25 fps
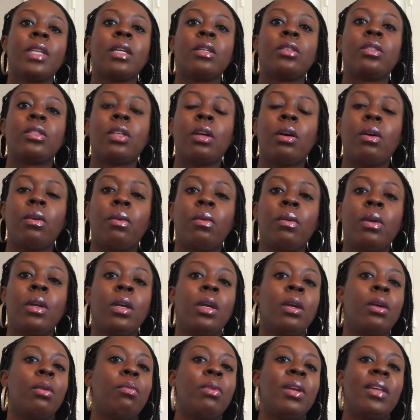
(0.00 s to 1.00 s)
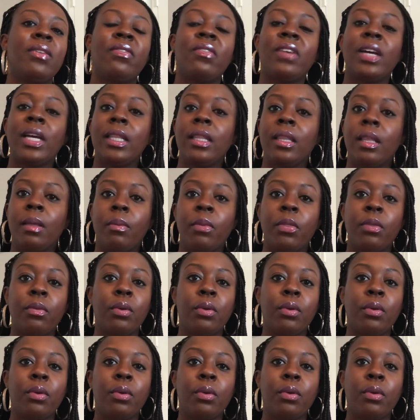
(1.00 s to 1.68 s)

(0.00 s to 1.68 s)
So we find them